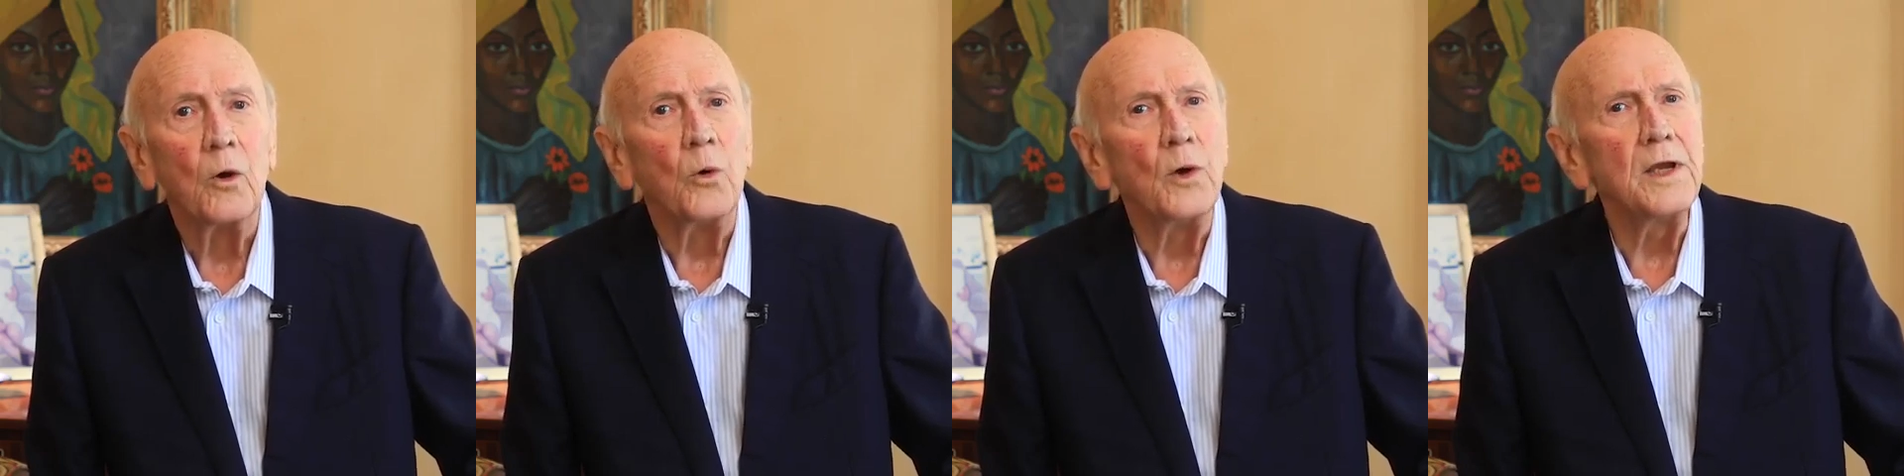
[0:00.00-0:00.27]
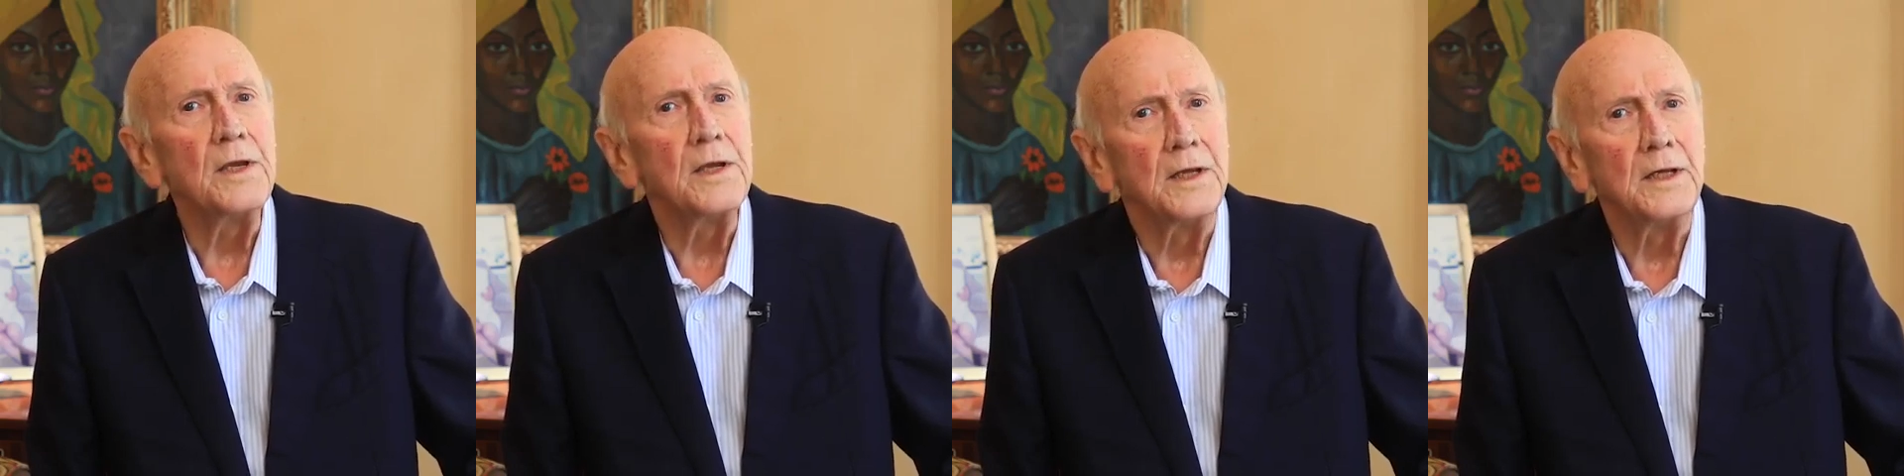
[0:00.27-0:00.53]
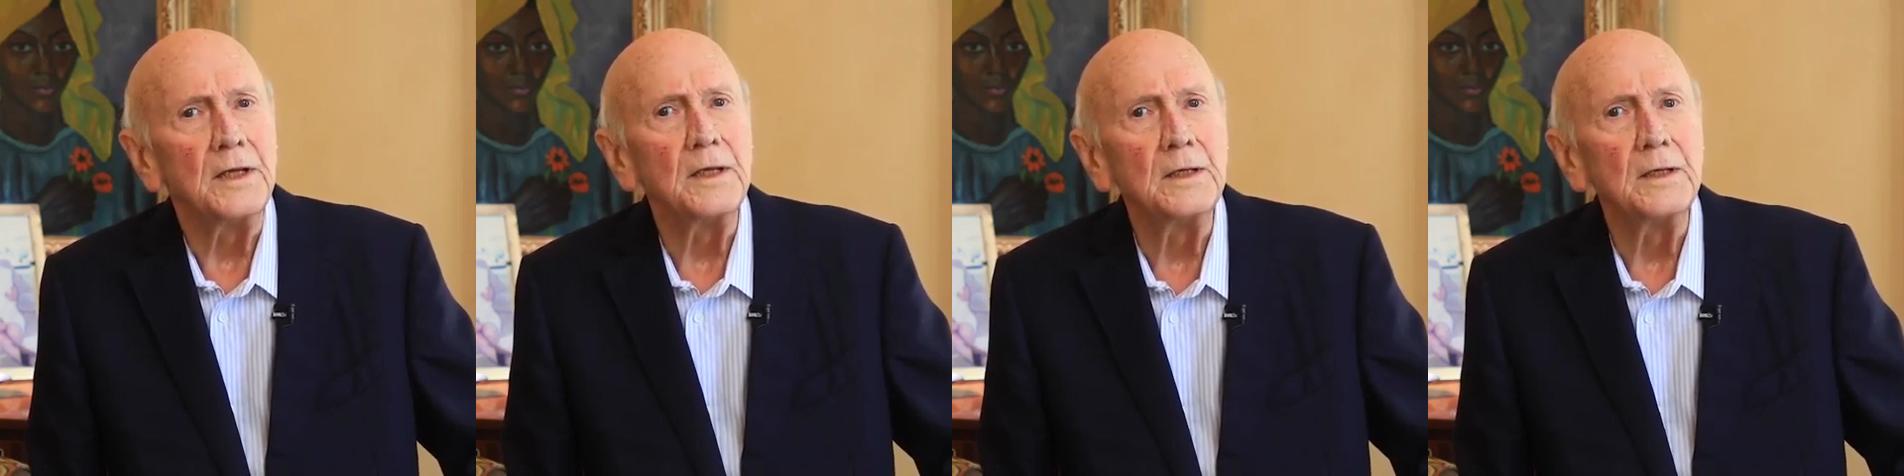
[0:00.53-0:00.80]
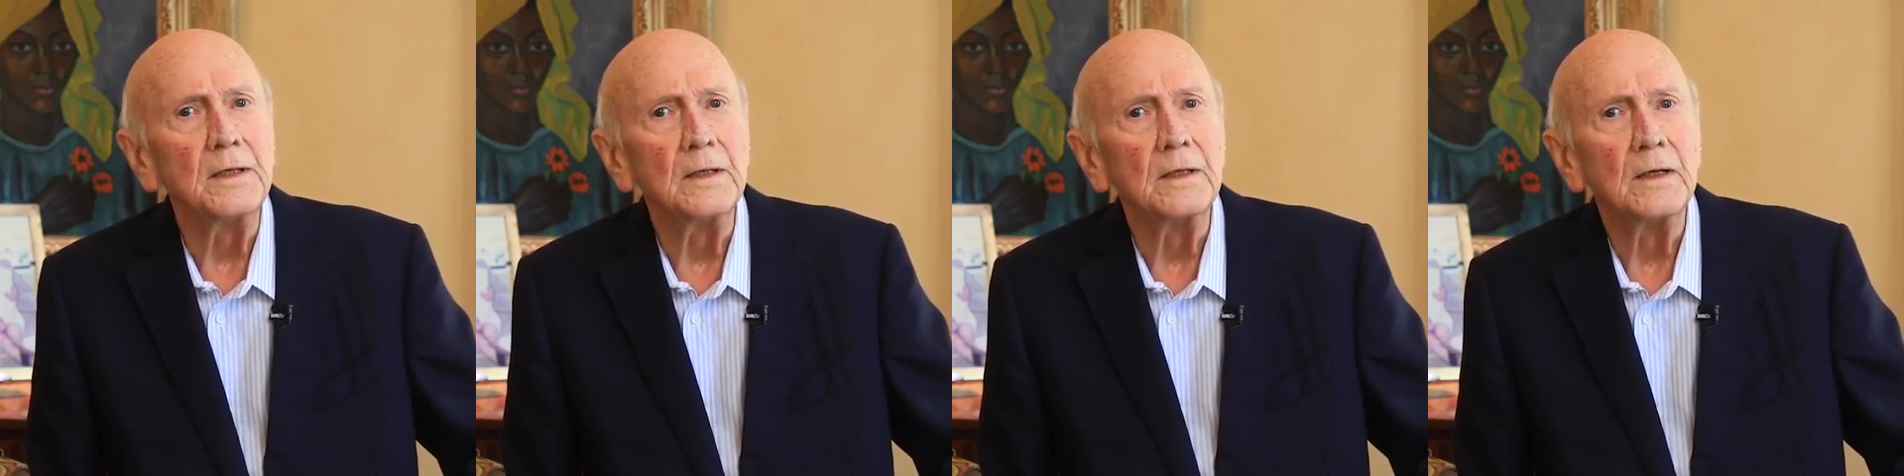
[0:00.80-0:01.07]
We
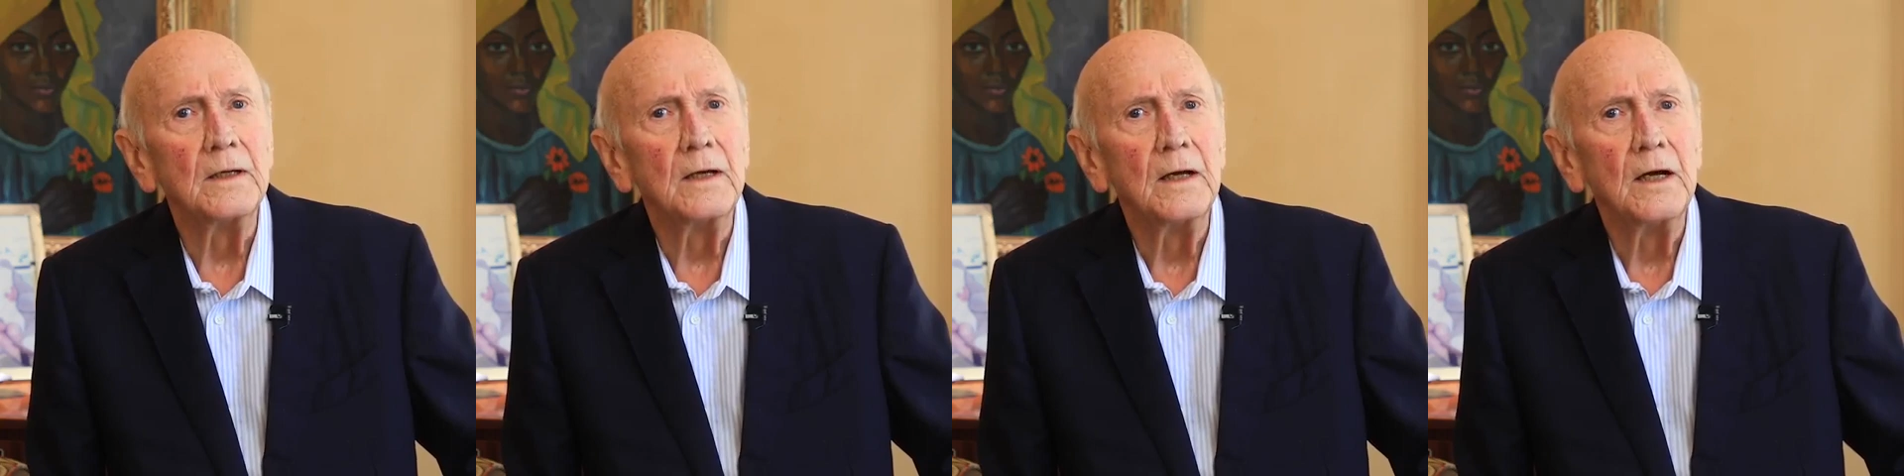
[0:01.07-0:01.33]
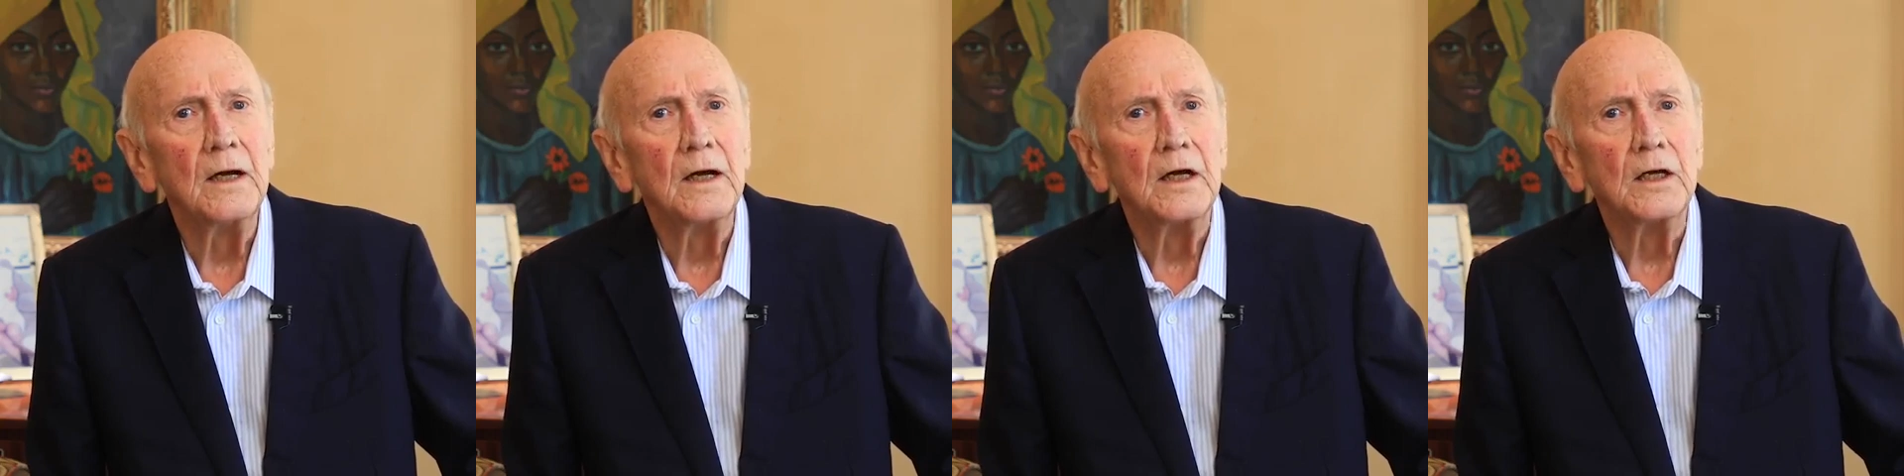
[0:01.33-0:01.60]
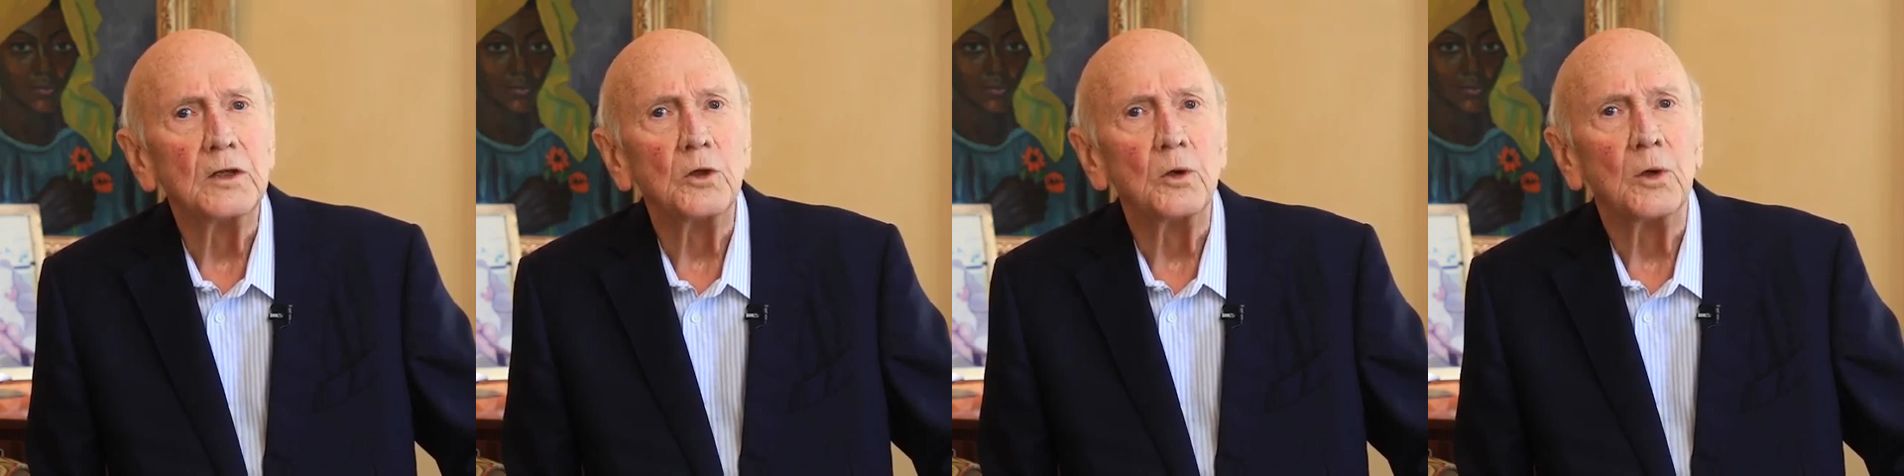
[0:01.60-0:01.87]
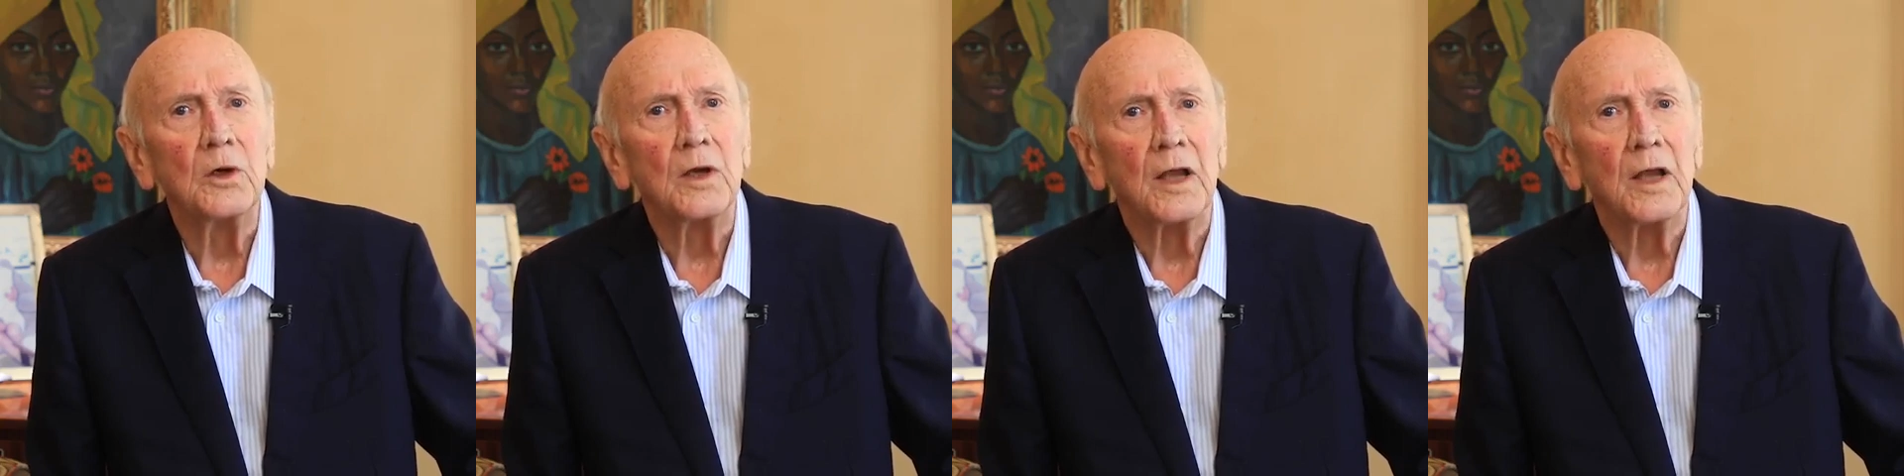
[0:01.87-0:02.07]
need to